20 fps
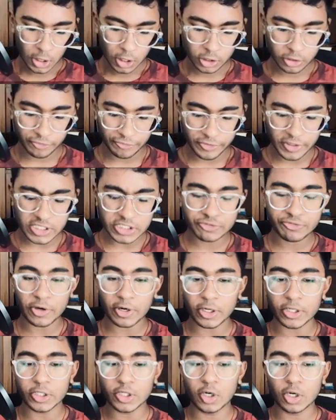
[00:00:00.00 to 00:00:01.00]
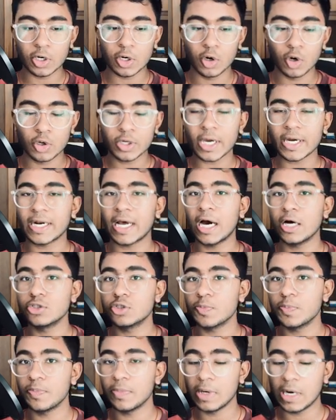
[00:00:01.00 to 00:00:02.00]
So first we are going to look at how
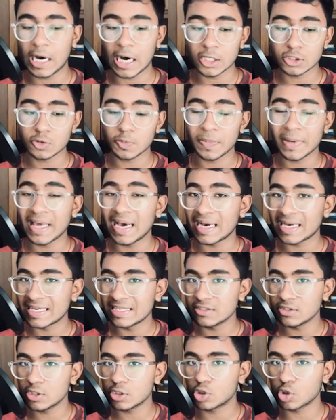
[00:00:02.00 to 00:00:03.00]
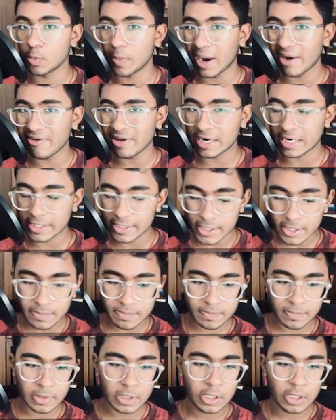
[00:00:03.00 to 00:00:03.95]
to how to play against the Jobava London.